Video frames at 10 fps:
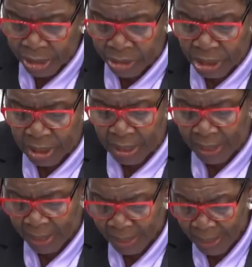
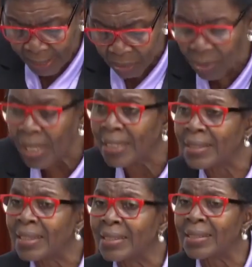indicates that no less
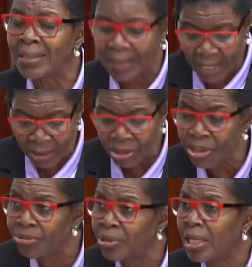than $10
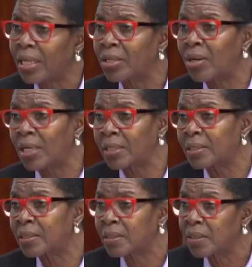trillion
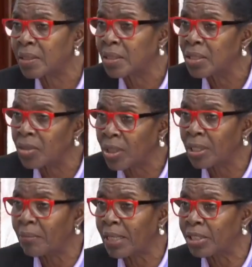is under
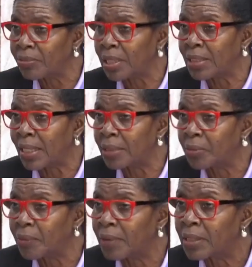management at the
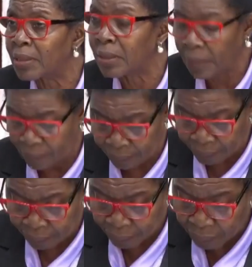moment.
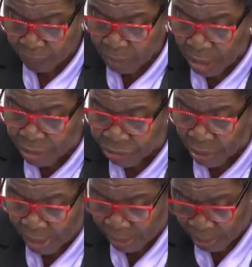$10
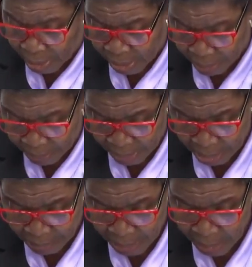trillion, Mr.
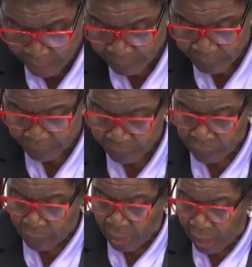Speaker.
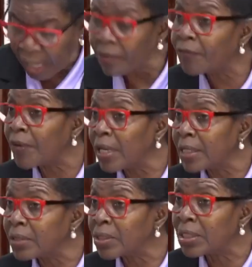And for
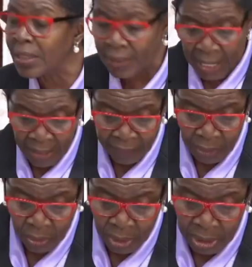us on this side of the
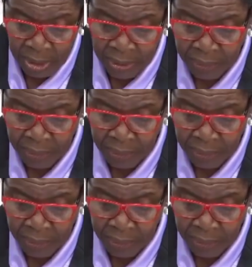world,